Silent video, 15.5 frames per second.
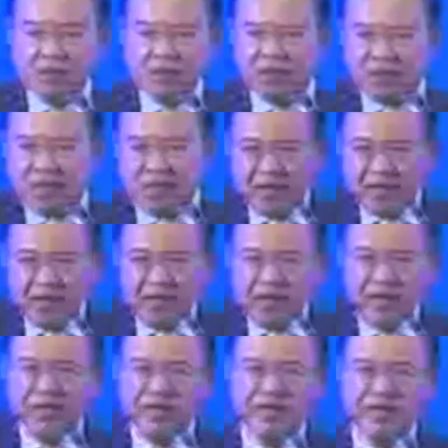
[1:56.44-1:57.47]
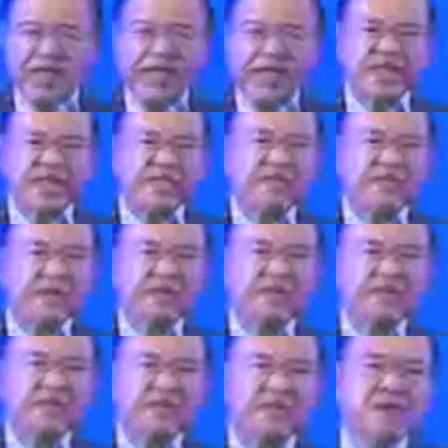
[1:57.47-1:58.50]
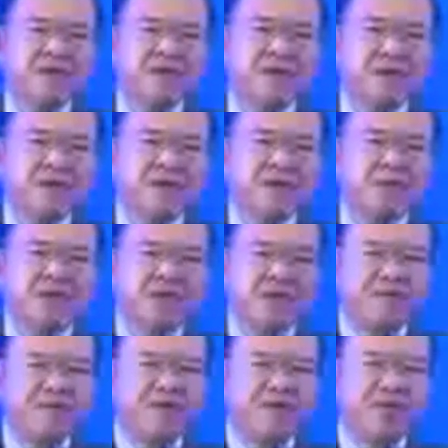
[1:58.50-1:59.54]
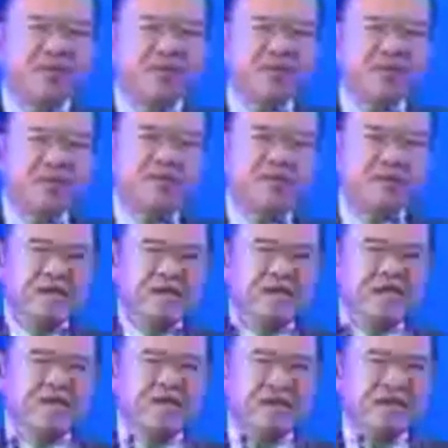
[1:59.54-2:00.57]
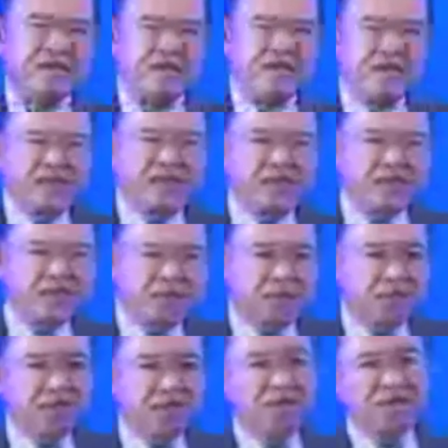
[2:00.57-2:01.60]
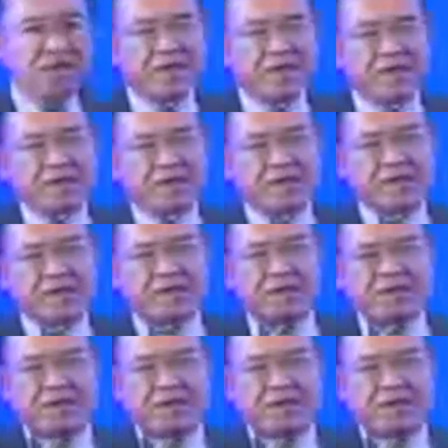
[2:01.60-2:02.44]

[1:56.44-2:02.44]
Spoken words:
has already been gaining from being involved in the outsourcing business.